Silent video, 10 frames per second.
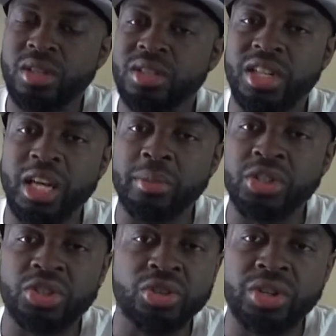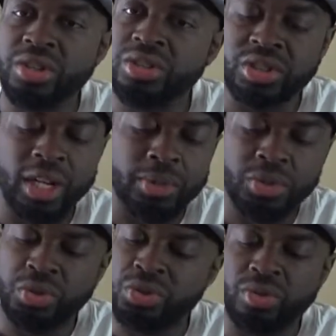same material, same
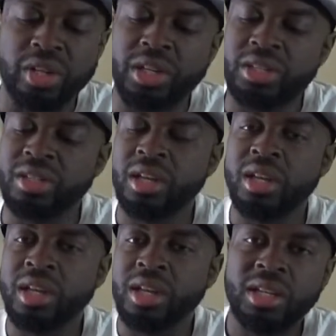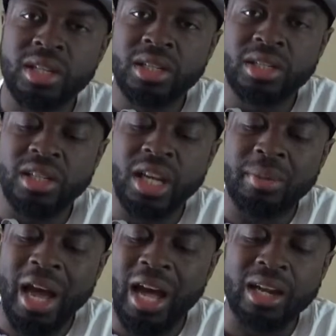shoestrings,
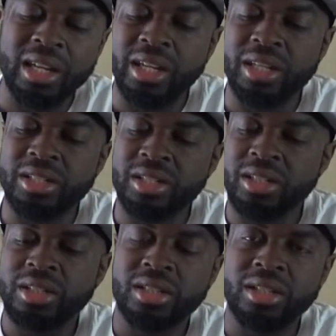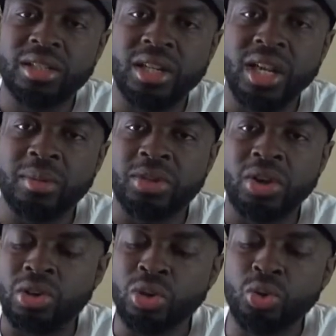same eyelids, same
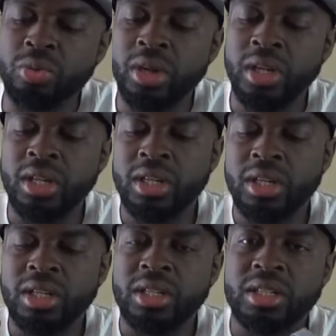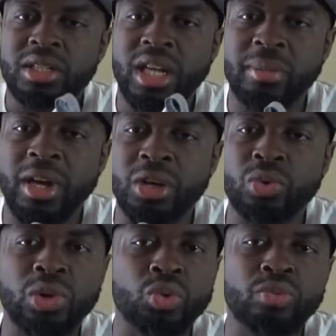tongue loop, same
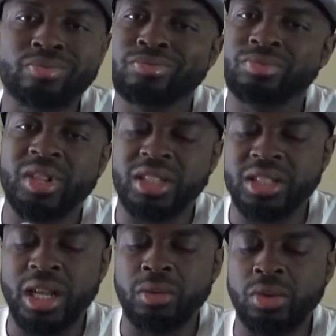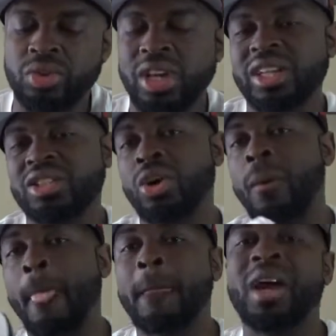ankle loop, etc. Okay,
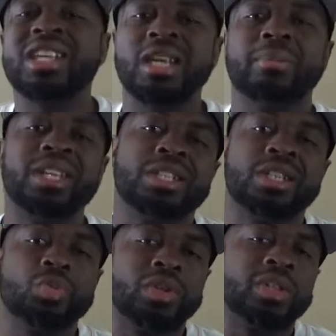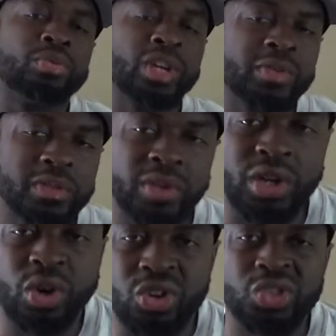so as I mentioned with the previous
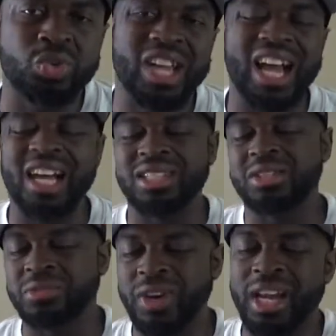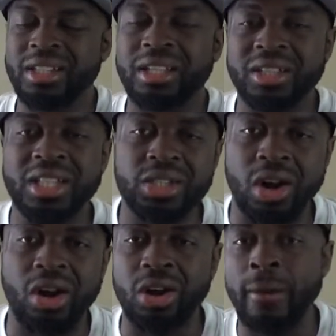video also, guys, is the fact that these
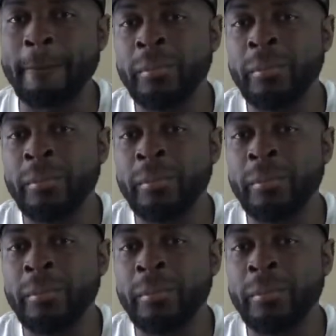are